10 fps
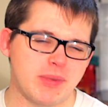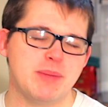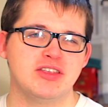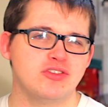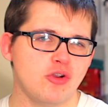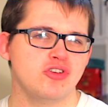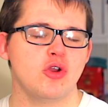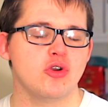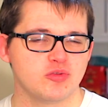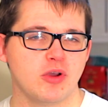maybe don't
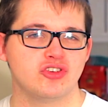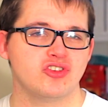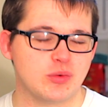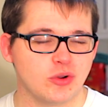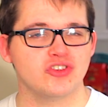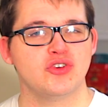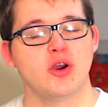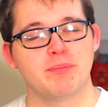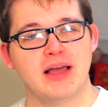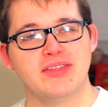know as much as they want to
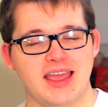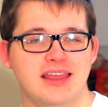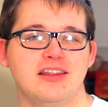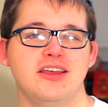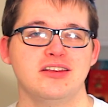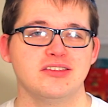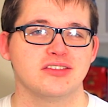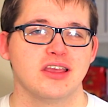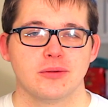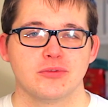about the headliners.